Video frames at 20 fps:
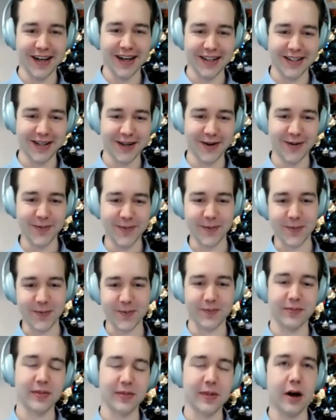So um,
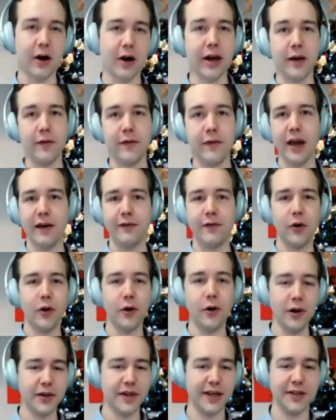okay, we have
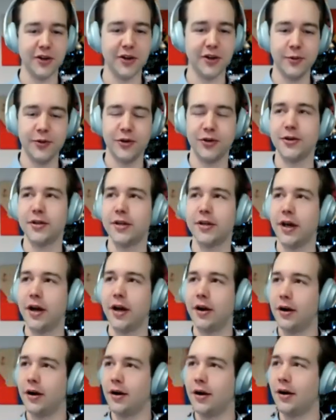all these options
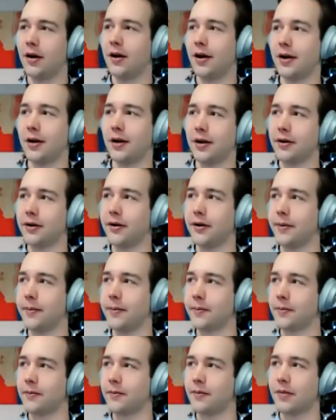here, and uh,
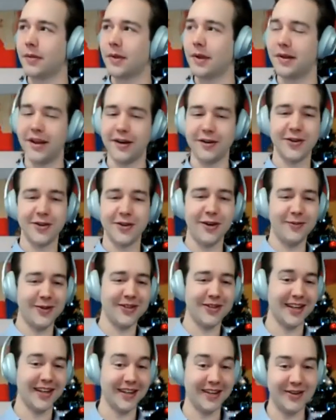there's
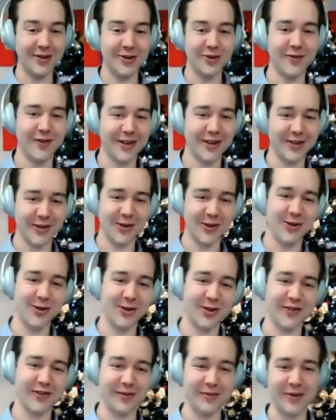almost like too much to
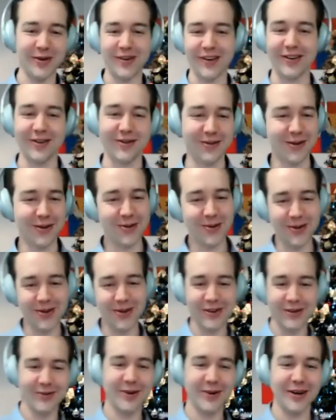choose from. You can do
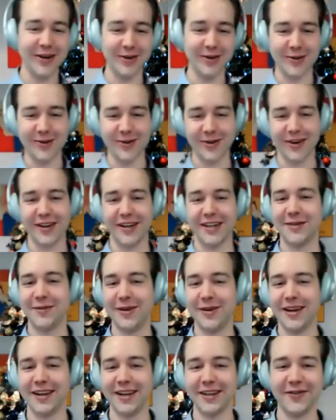YouTube, you can do Google
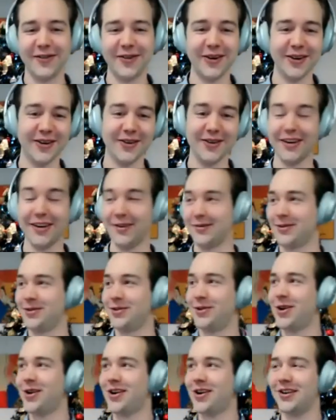Display Network, you can do
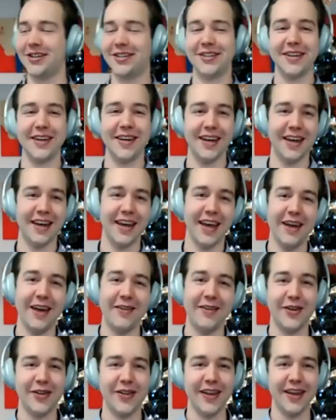search,
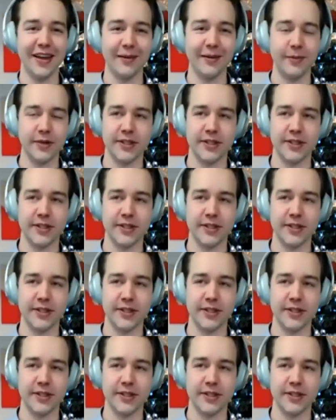everything.